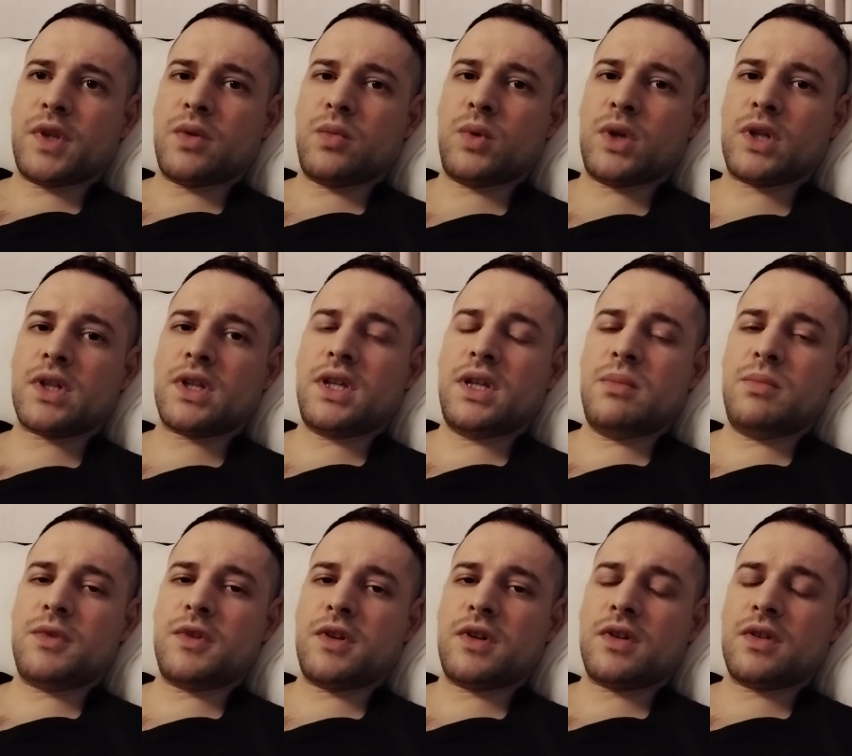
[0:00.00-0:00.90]
what
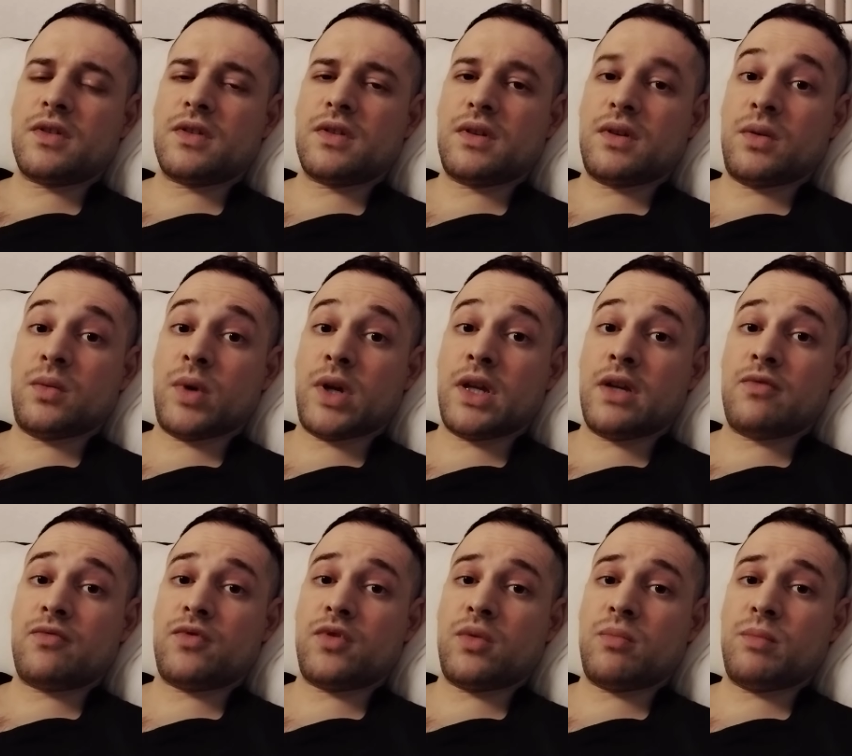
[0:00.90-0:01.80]
keeps us away
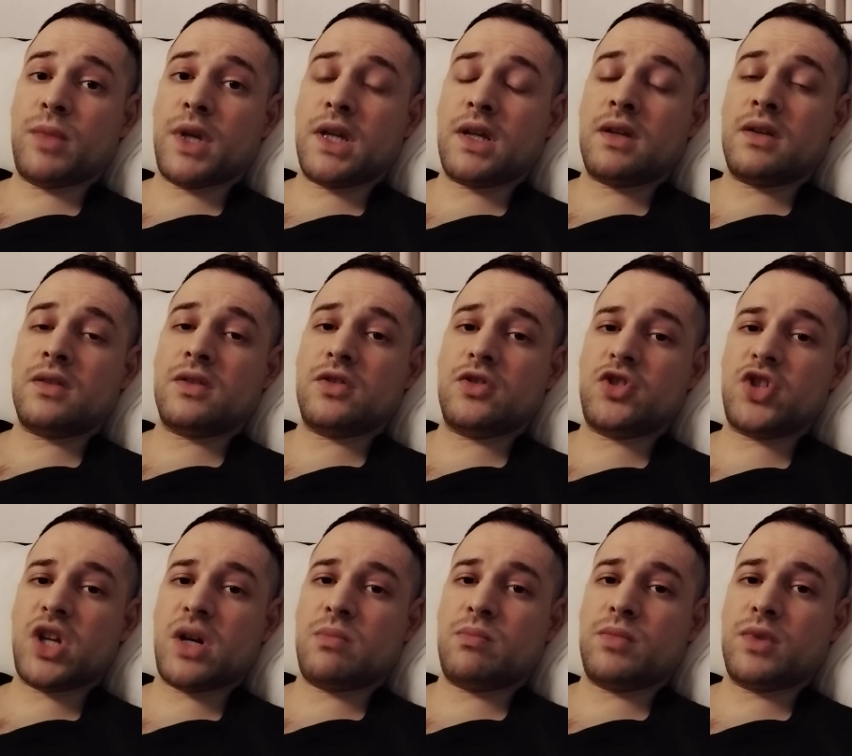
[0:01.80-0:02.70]
from making the
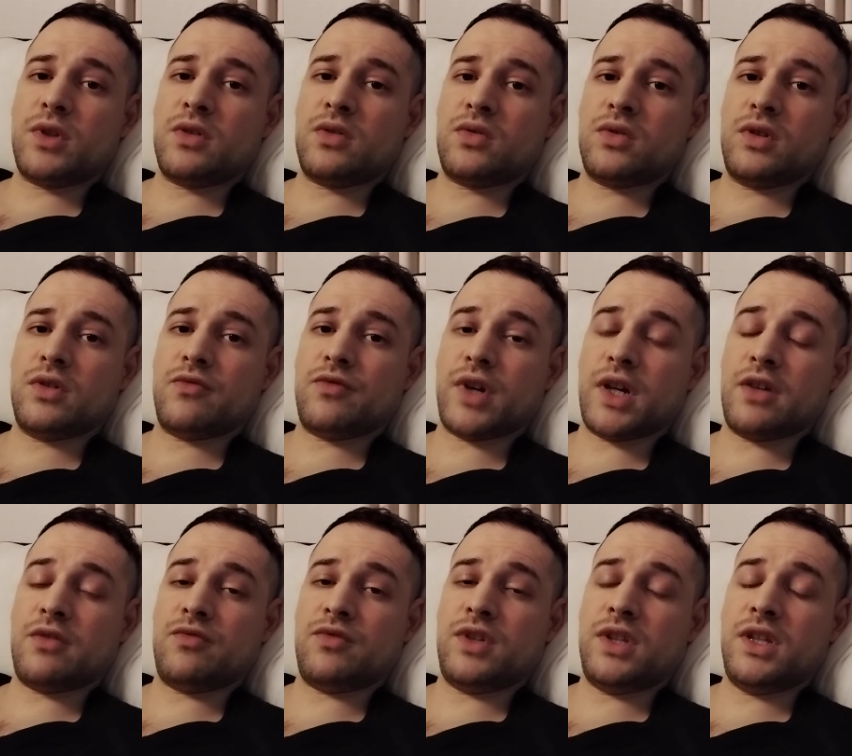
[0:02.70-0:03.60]
jump into the
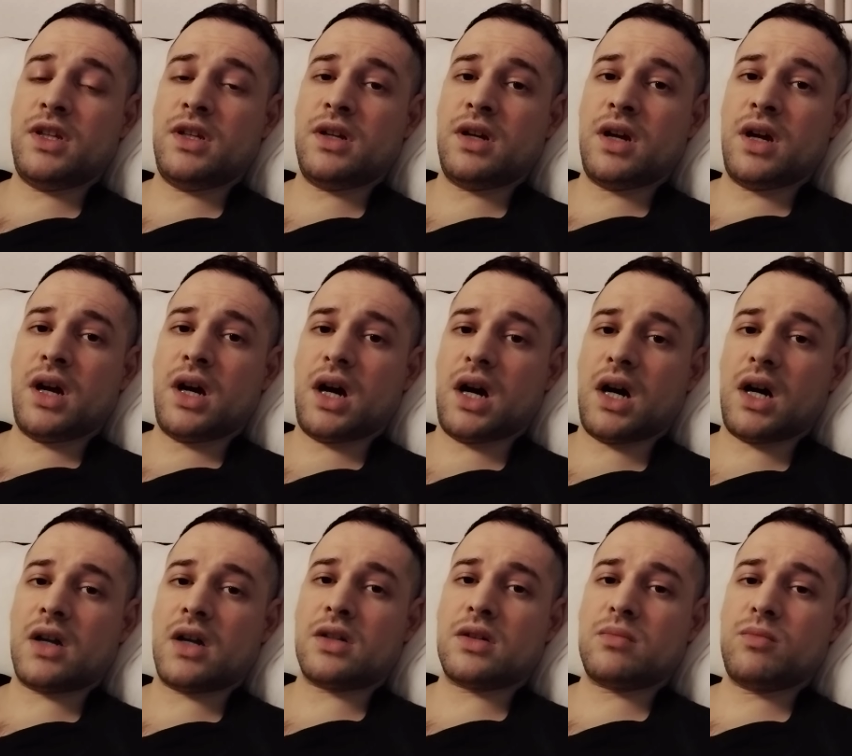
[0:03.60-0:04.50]
5D
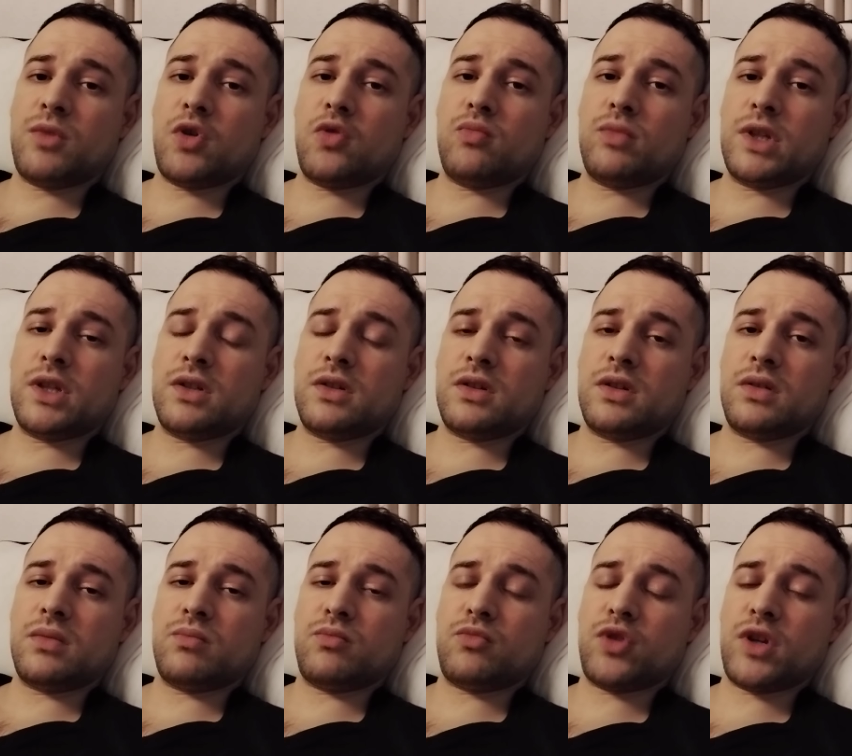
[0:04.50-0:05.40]
heart moment,
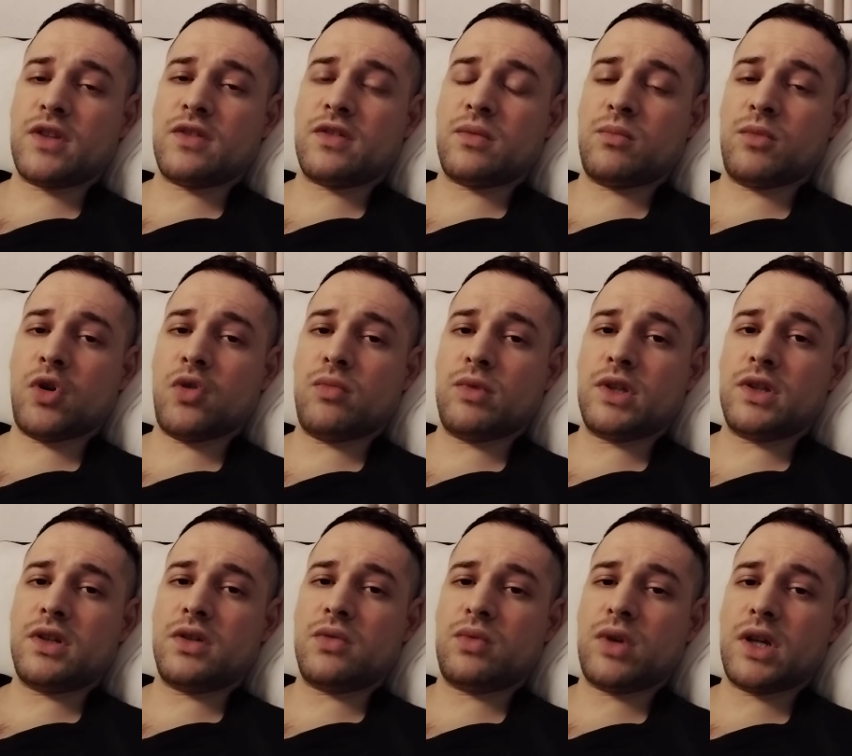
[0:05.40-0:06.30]
present moment
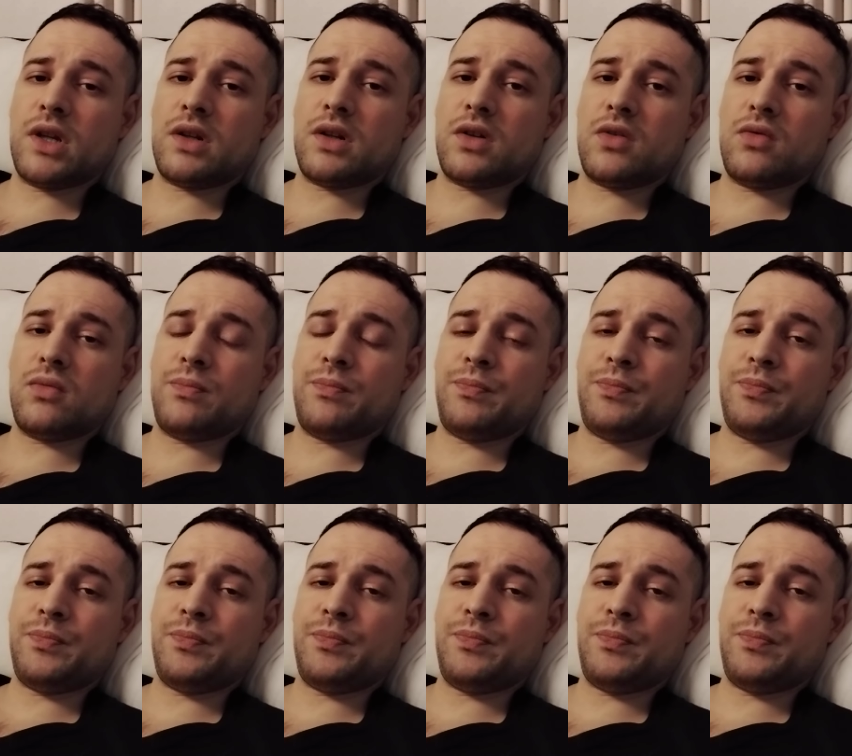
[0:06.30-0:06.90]
here right now.